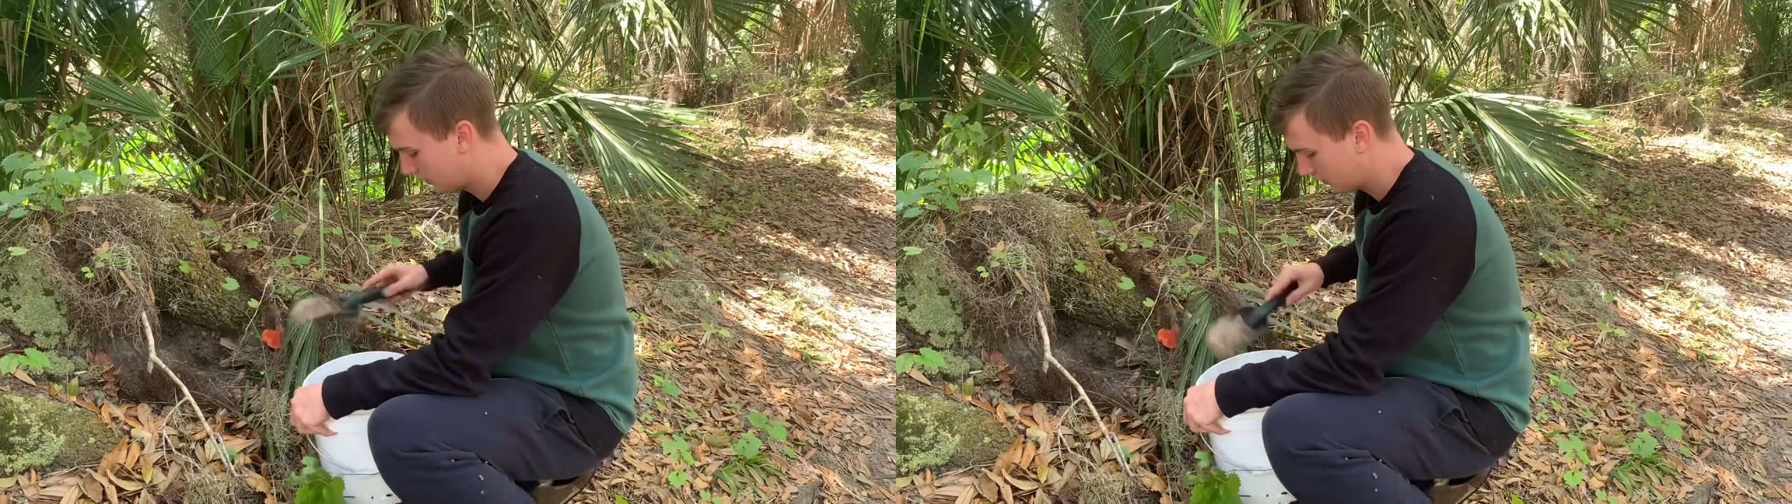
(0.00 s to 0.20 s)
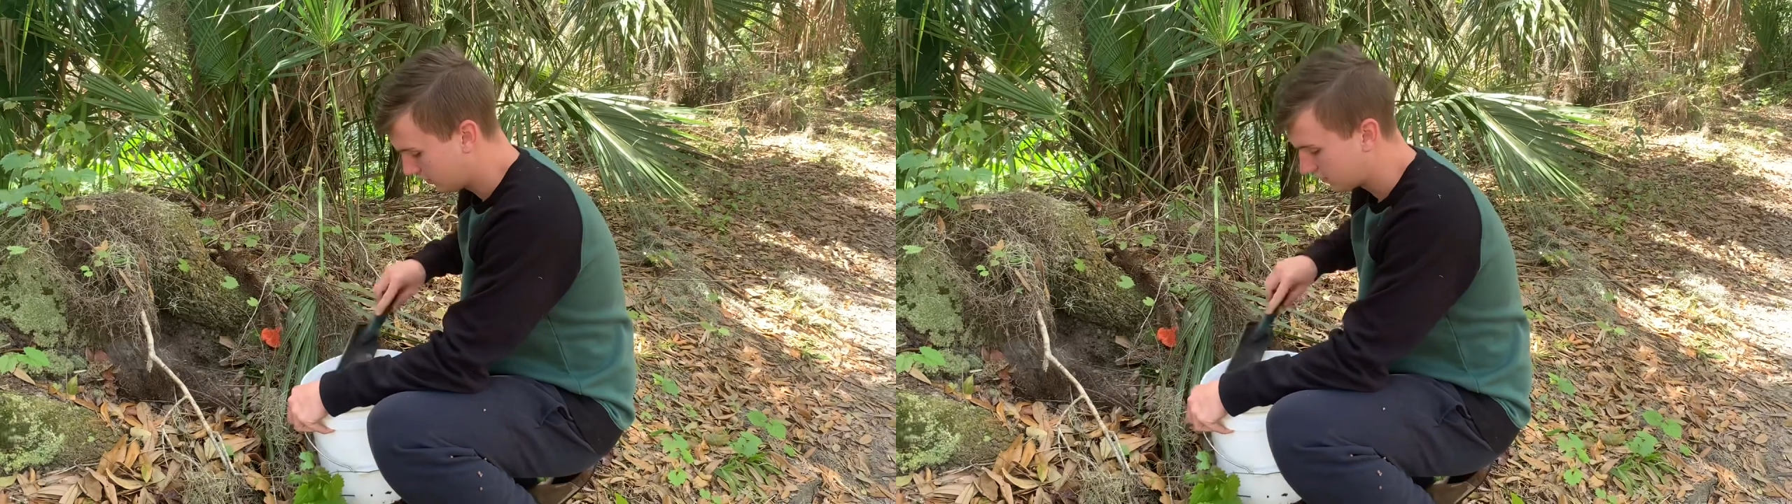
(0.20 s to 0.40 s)

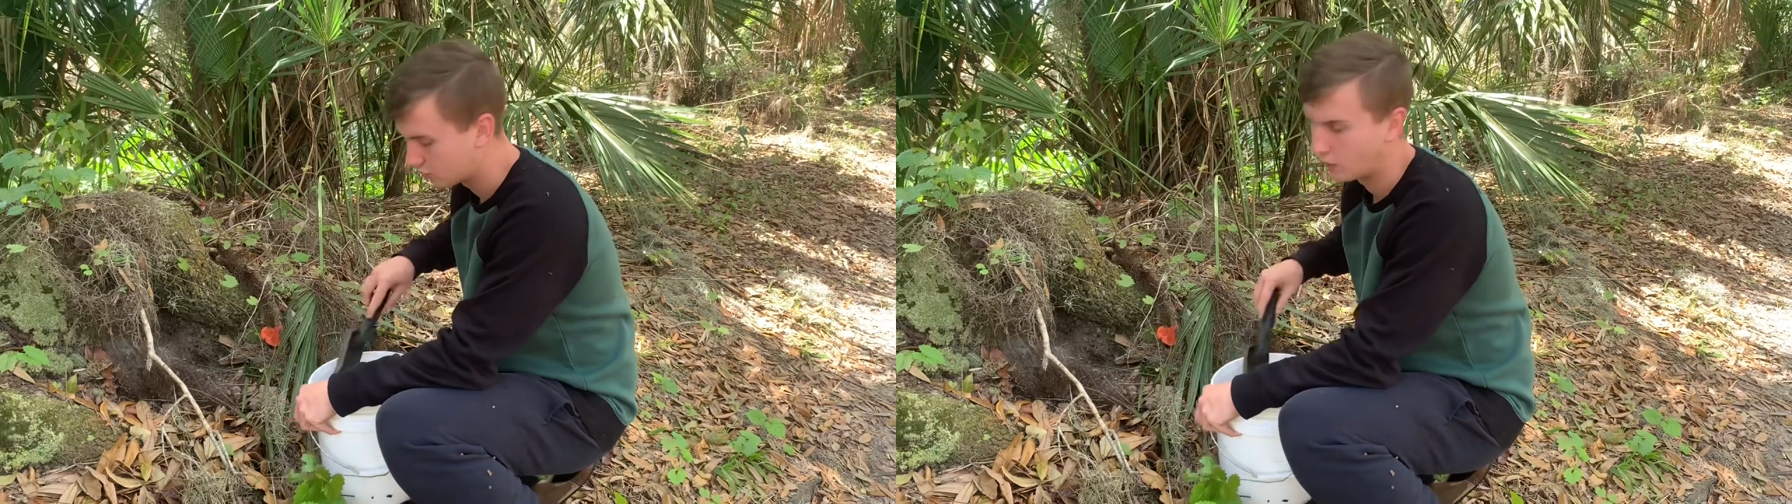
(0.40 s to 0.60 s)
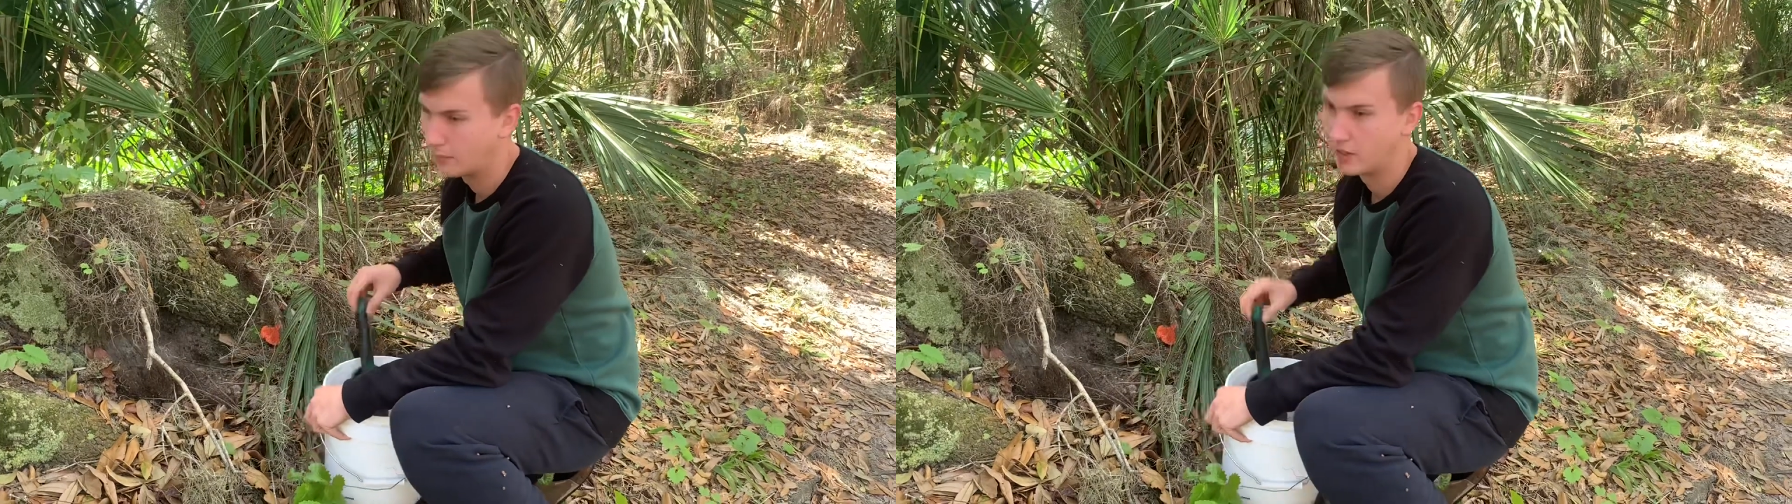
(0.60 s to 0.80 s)
that's
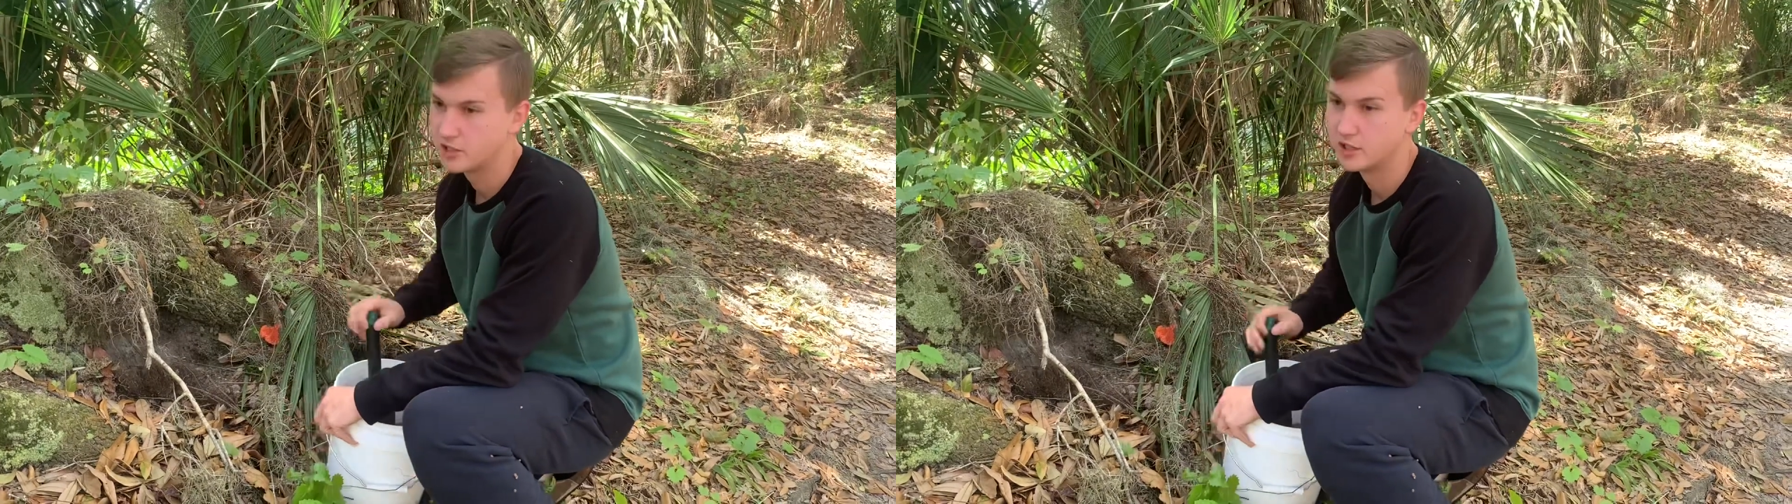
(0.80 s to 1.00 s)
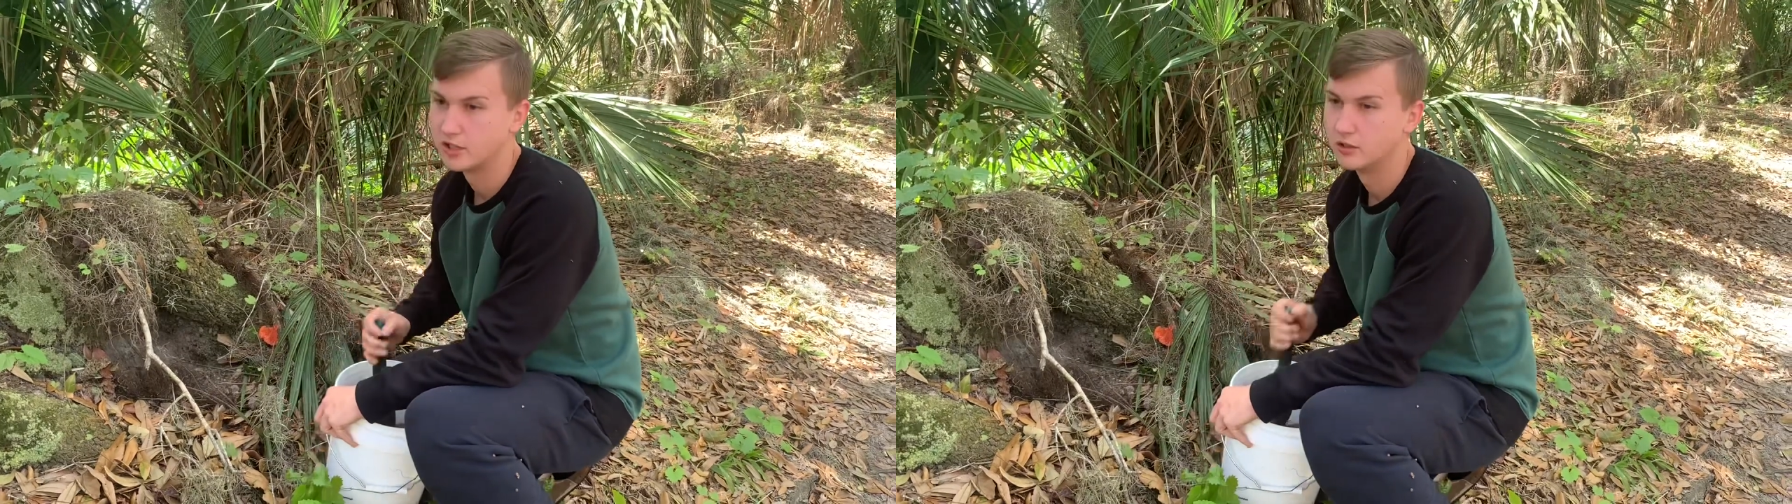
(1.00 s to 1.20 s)
why my
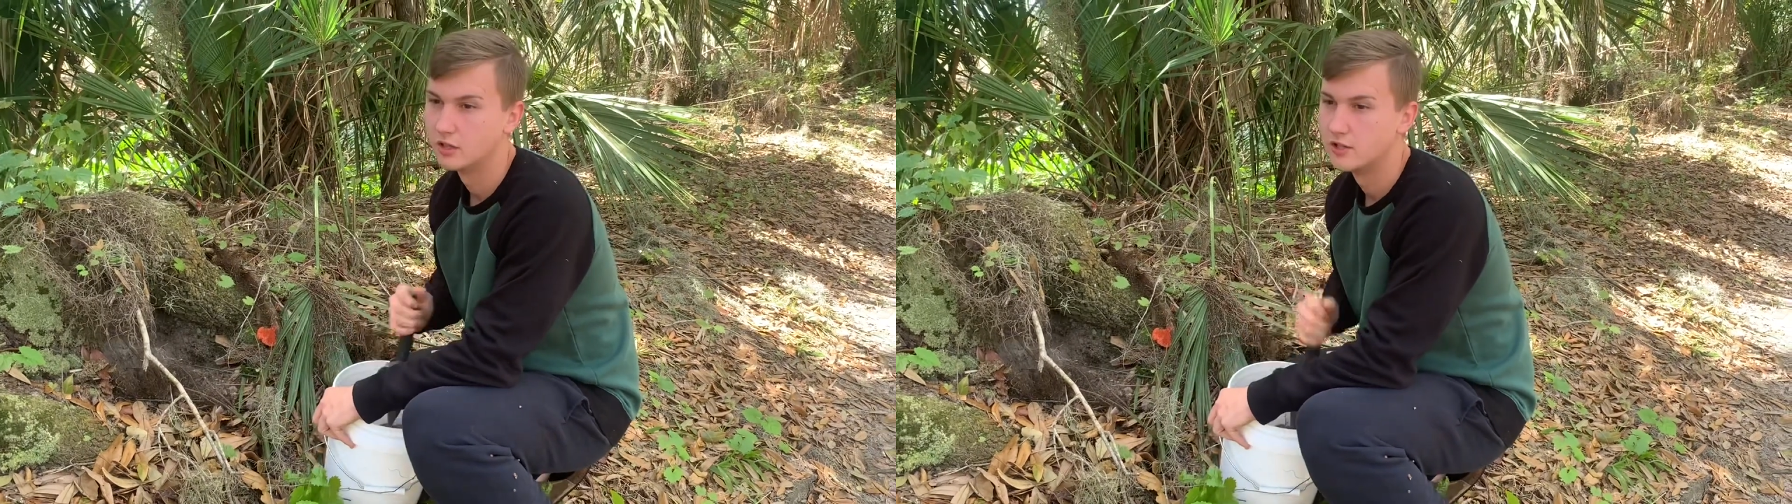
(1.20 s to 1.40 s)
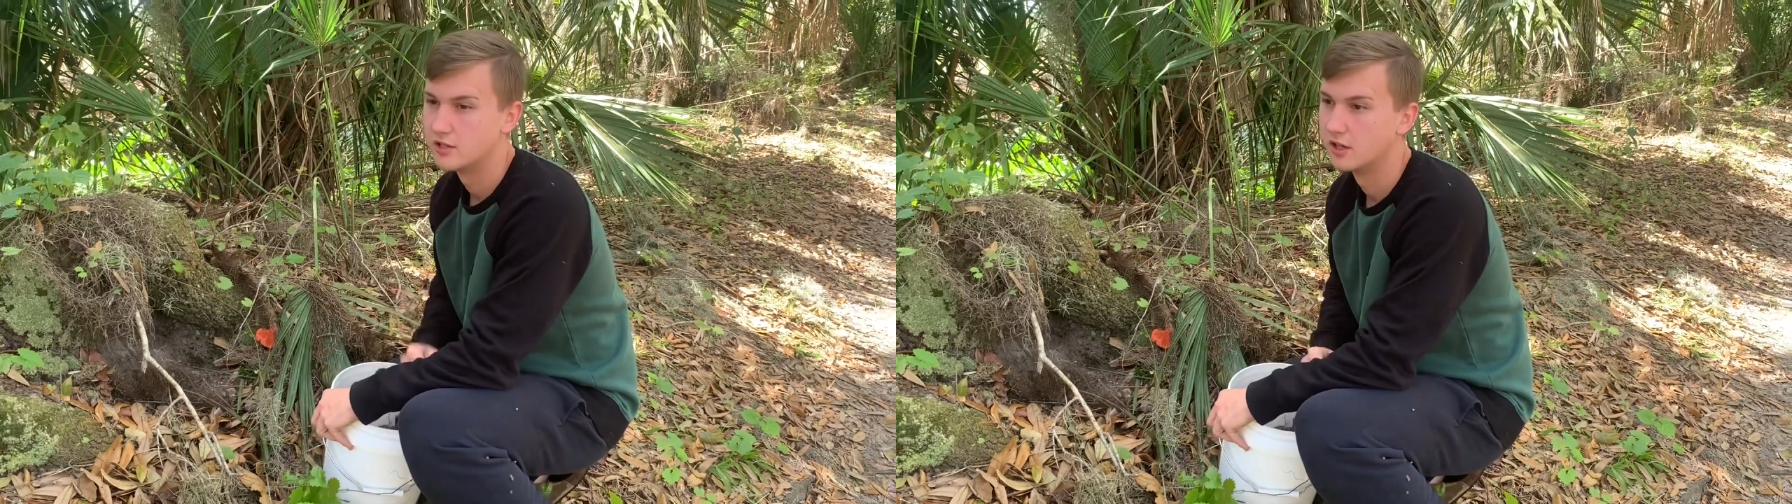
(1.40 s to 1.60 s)
channel
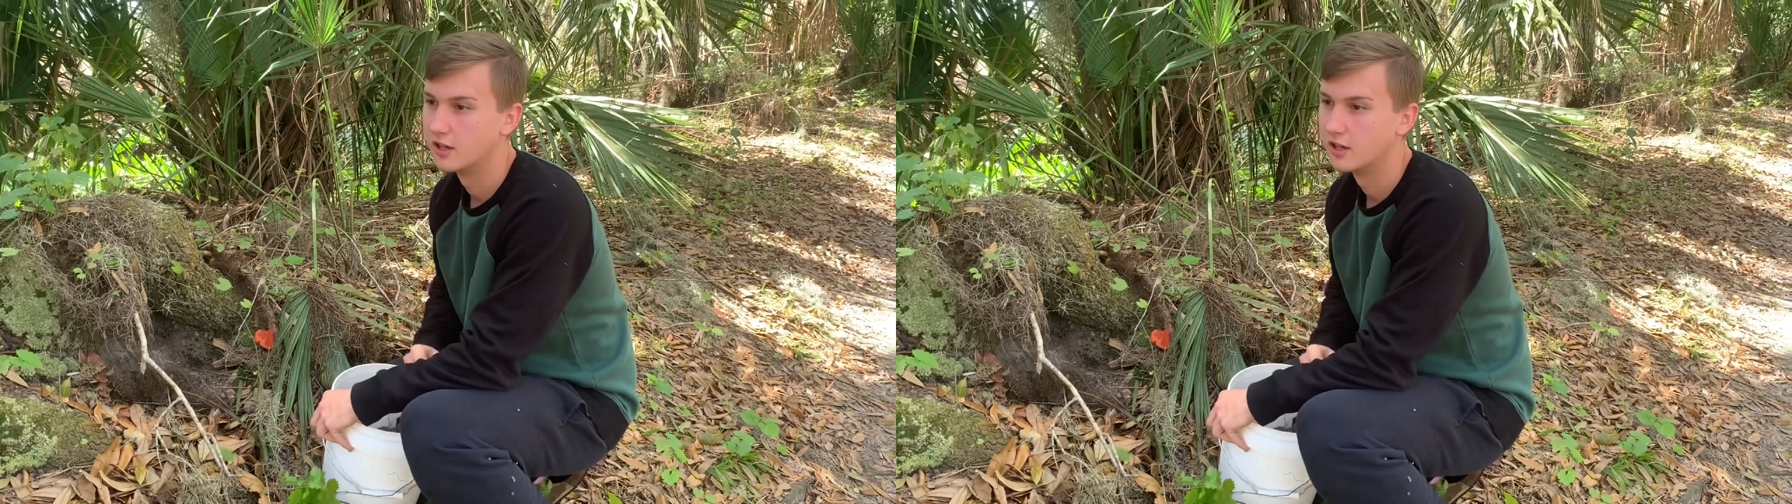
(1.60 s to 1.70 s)
is